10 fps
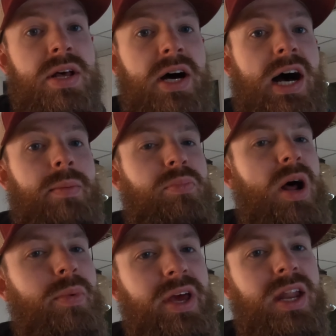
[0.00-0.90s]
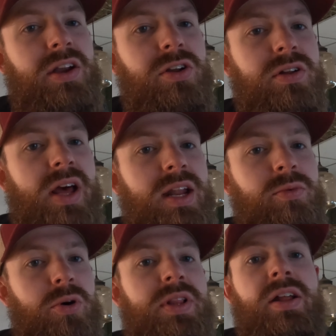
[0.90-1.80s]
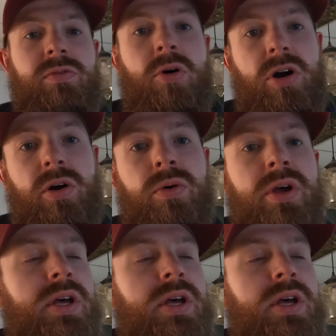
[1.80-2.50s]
Probably gonna end up doing that tomorrow.